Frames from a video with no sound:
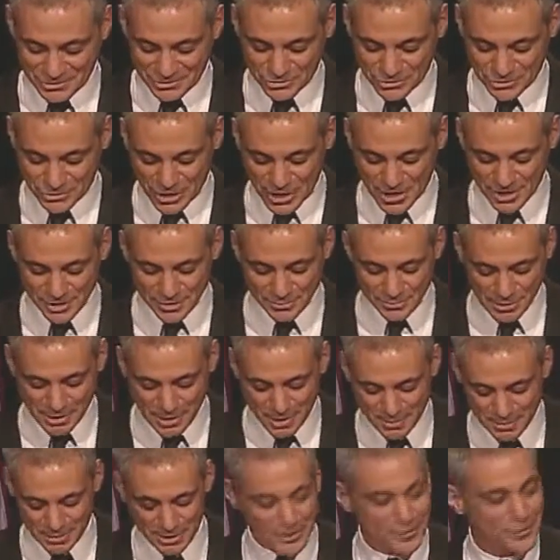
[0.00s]
John has
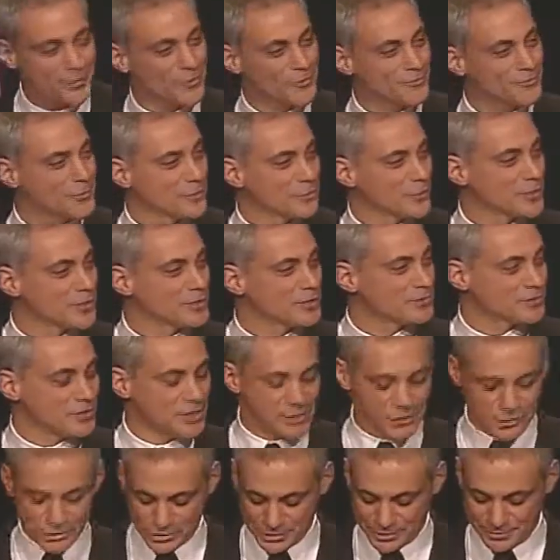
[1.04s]
become a leader of an
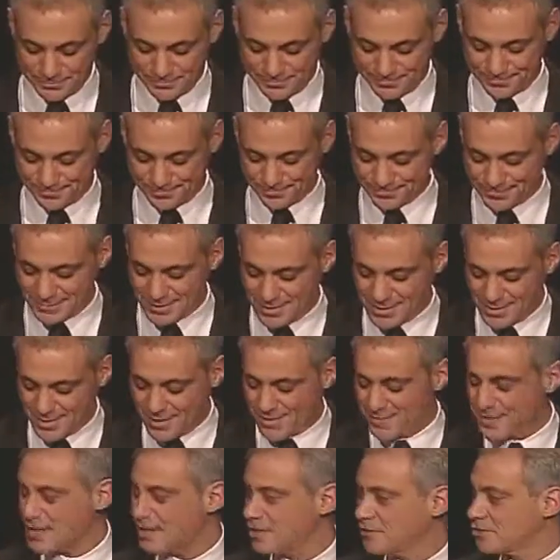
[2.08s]
organization
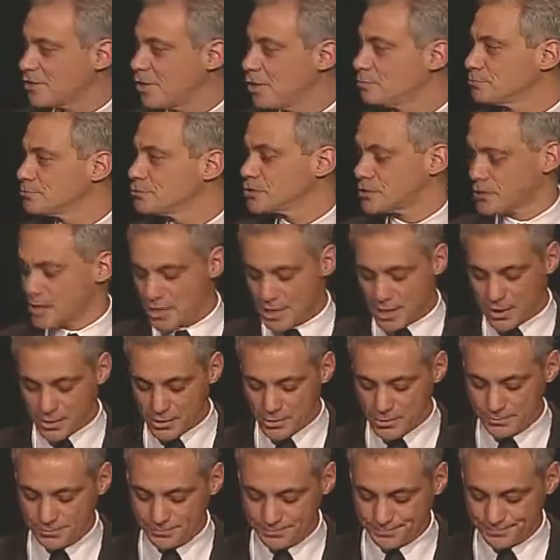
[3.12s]
that has helped
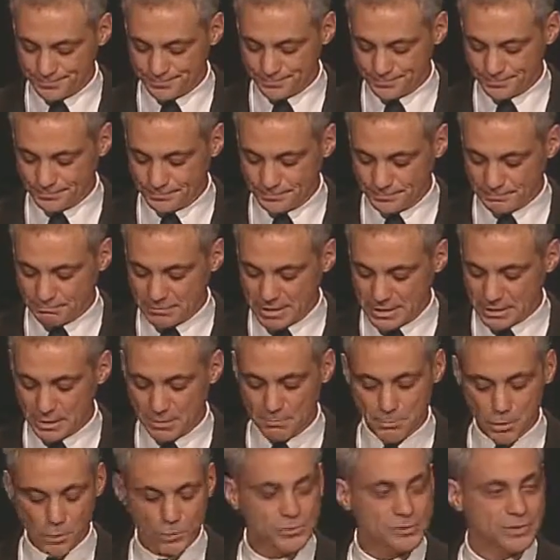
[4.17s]
Chicago make the
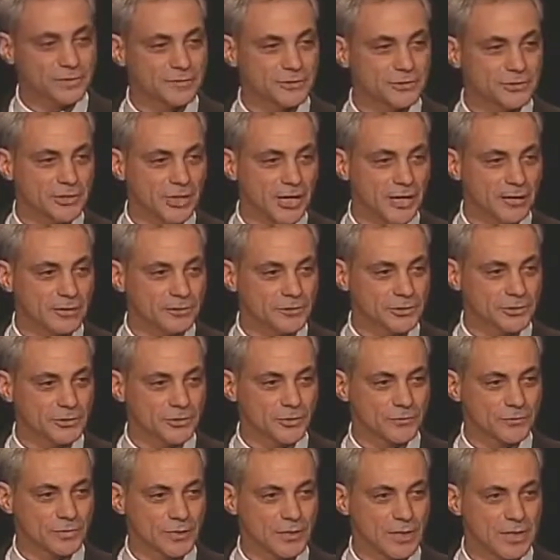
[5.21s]
most of the challenges
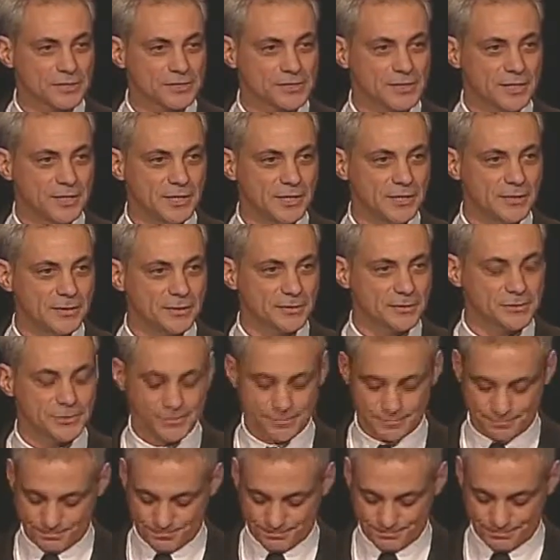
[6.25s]
over the last 80
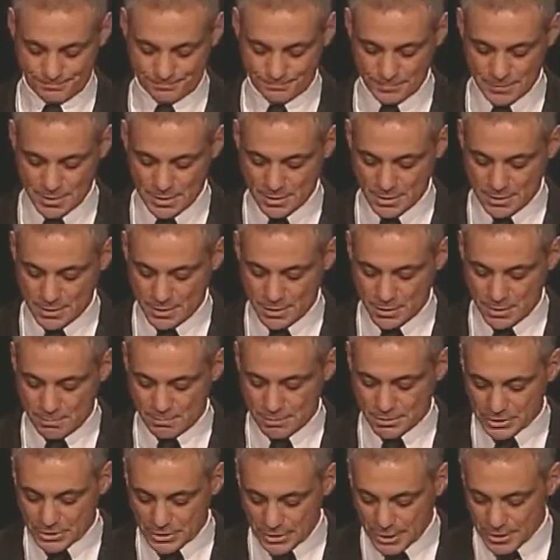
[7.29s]
years.
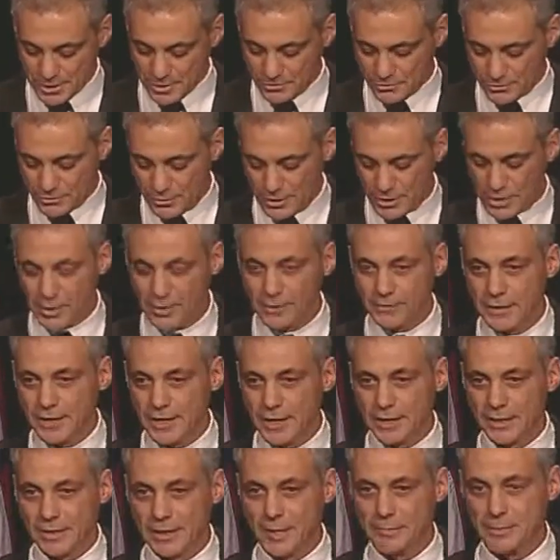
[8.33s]
But tonight is unique in the
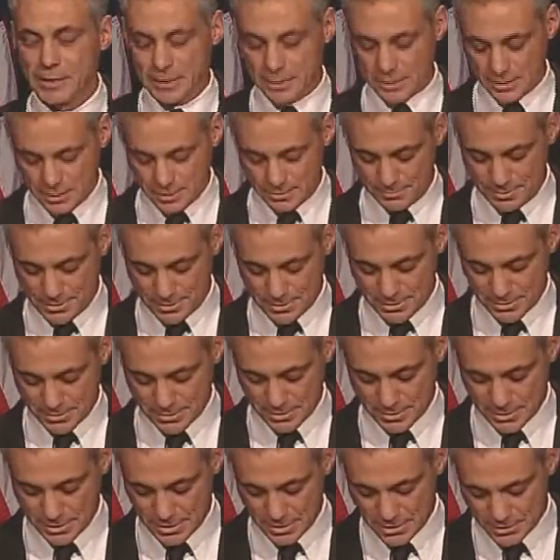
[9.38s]
Economic Club's
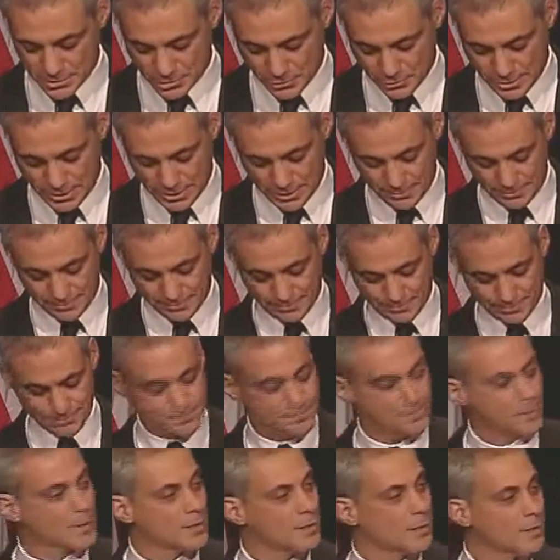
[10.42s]
history.
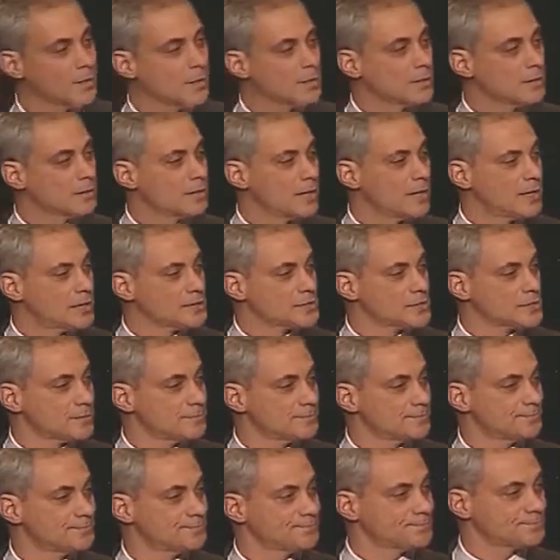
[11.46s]
Yes,
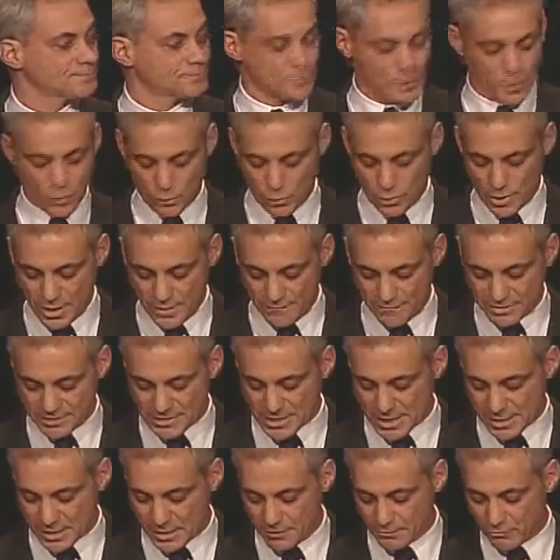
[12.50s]
we have
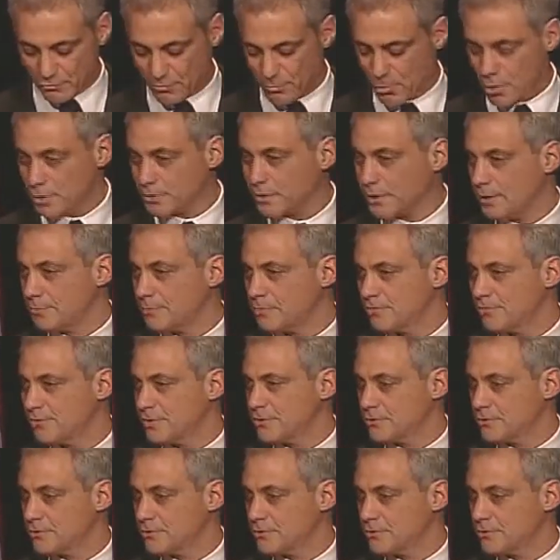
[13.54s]
executives from all types of